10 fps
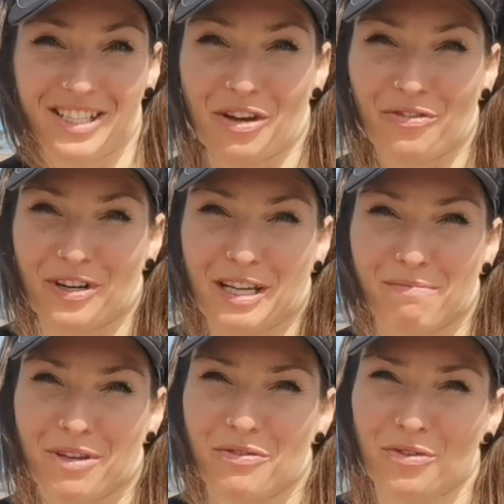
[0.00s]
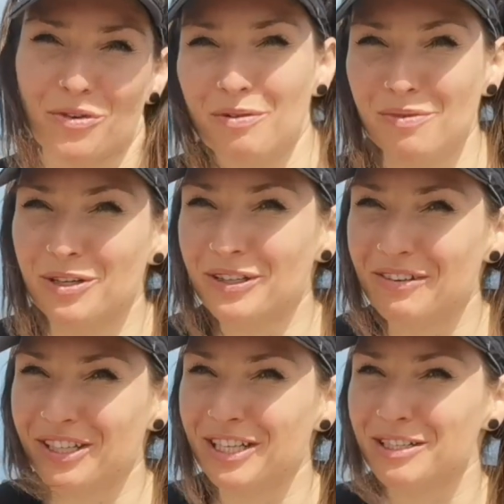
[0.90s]
so freaking beautiful and we all
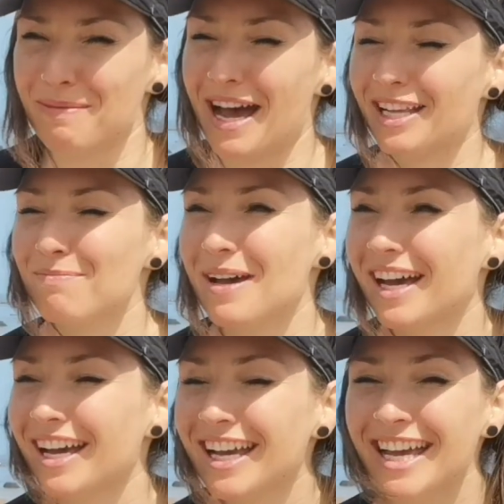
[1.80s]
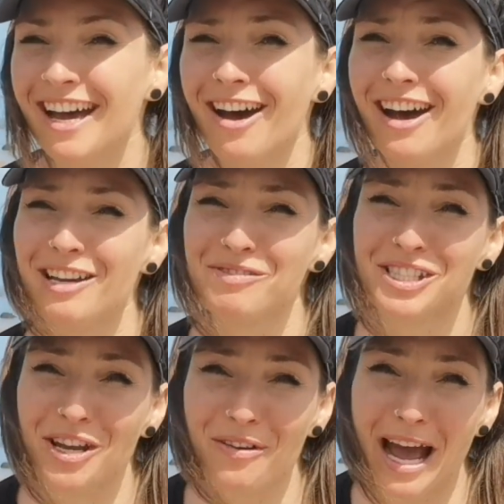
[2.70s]
love a coast path, but I'm
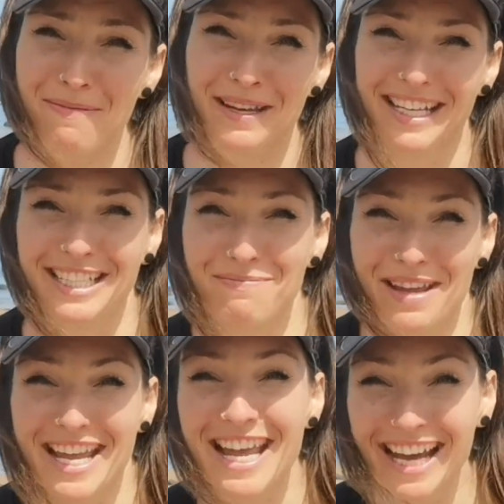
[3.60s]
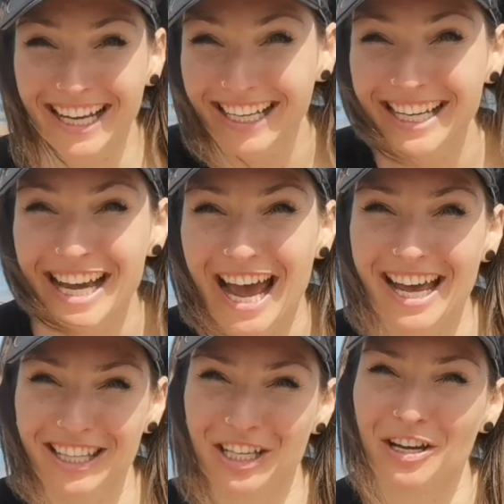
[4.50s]
so happy to be
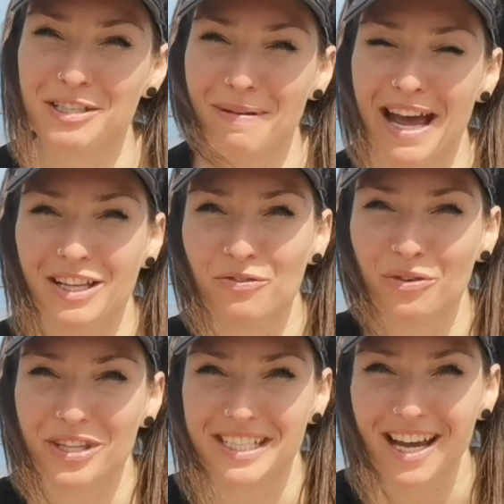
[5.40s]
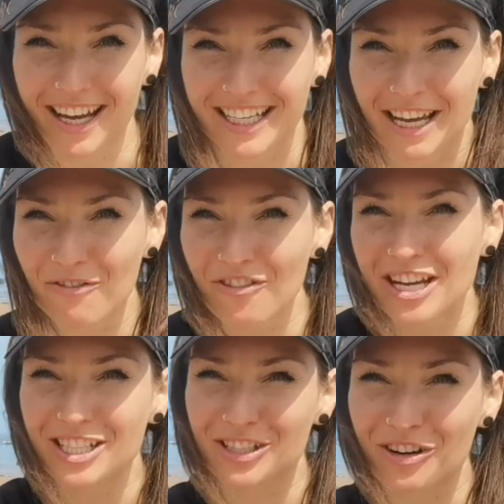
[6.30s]
at the coast path for this hike, and
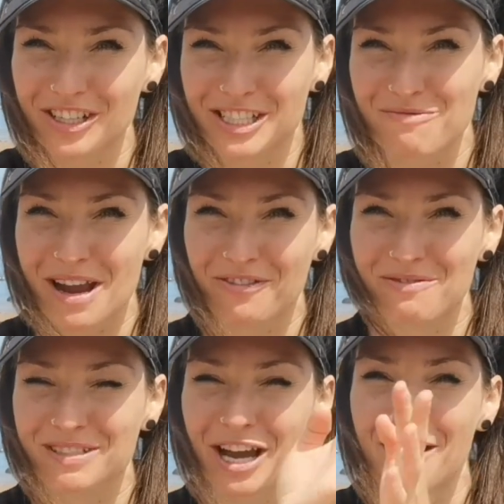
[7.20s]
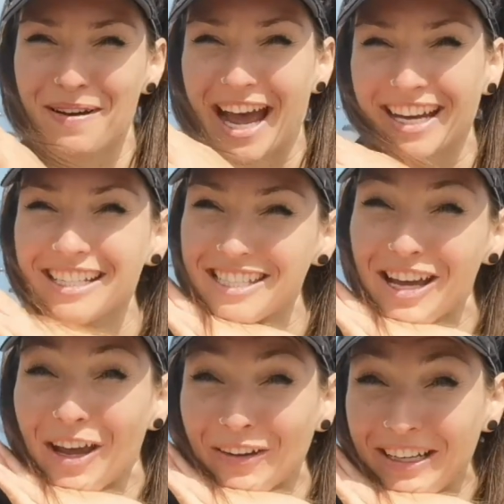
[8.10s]
fingers crossed away from tarmac.
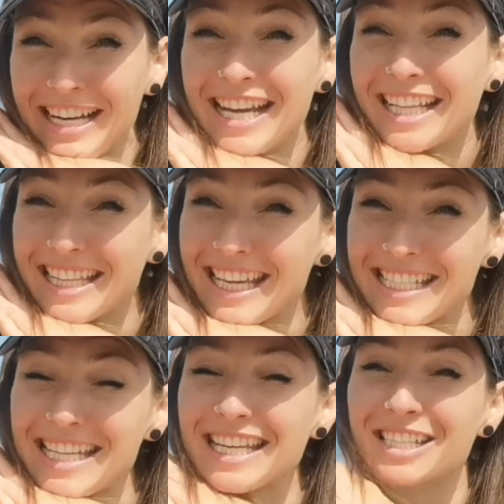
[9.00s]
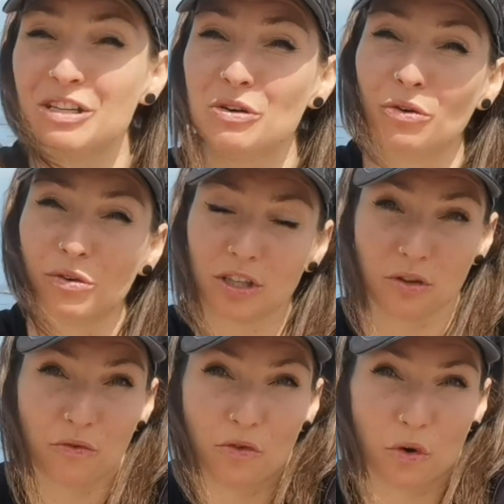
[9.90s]
So this is called the
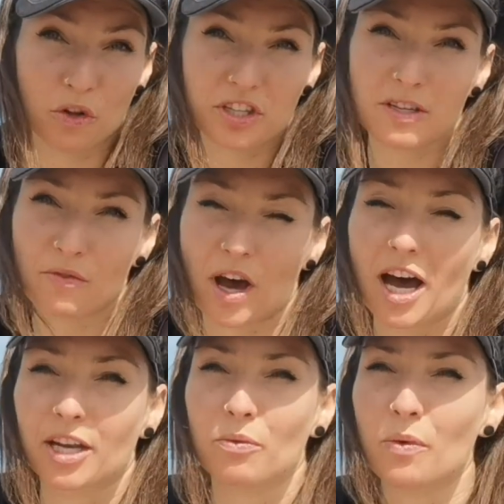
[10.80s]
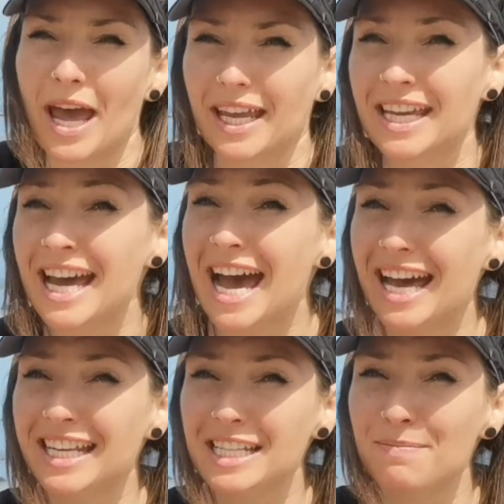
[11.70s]
Lindisfarne Way,
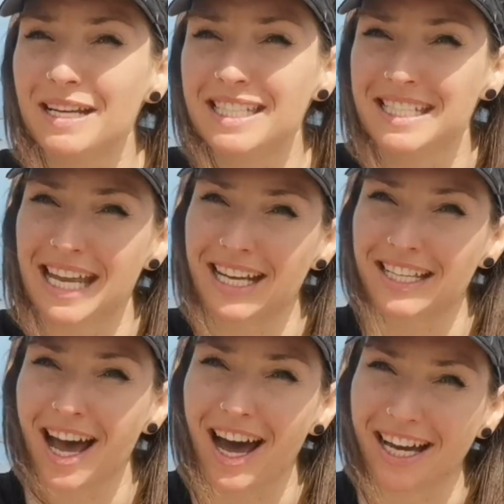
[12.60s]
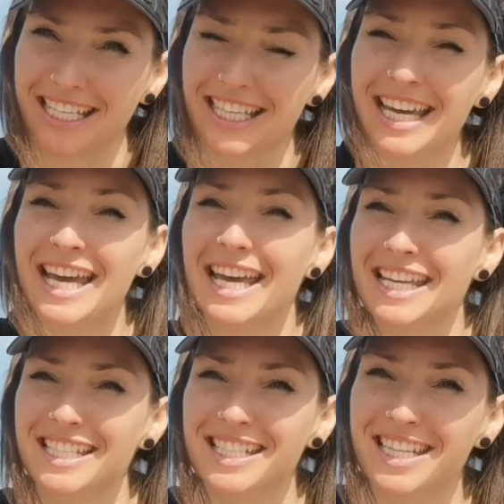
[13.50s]
and it is my 6th hike.
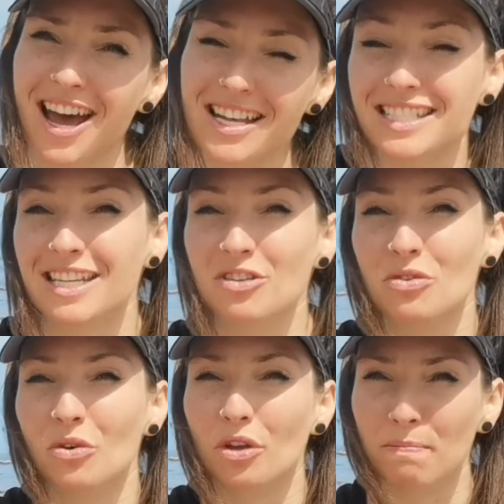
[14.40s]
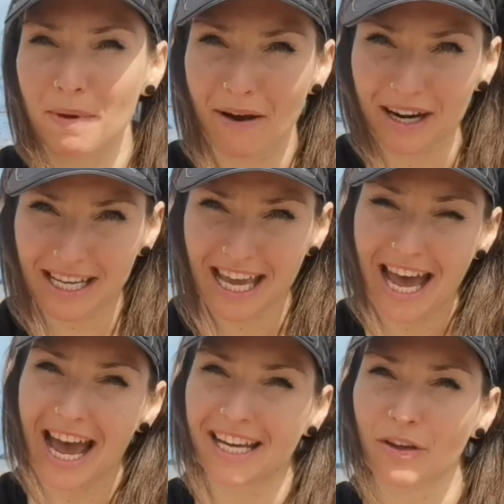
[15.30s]
It starts in North Berwick
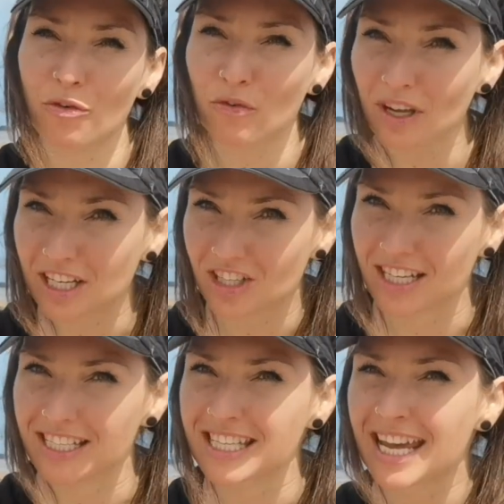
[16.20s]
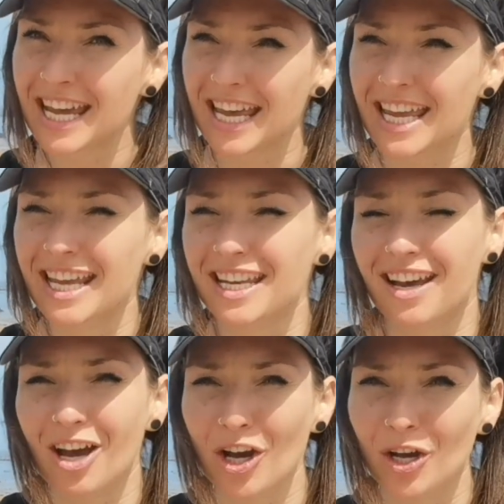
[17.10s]
and it finishes in
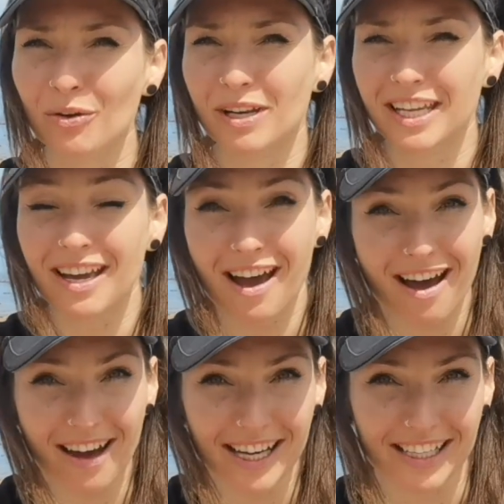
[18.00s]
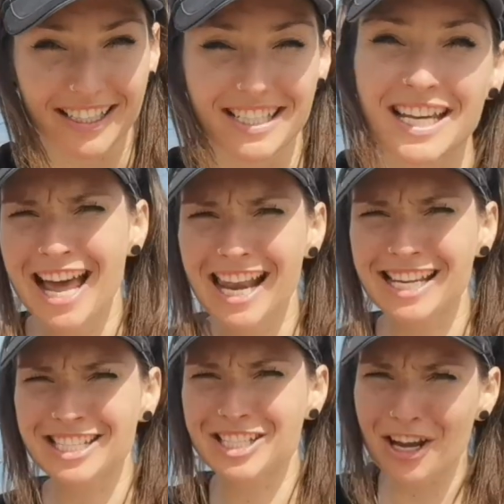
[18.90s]
Holy Island. Let's do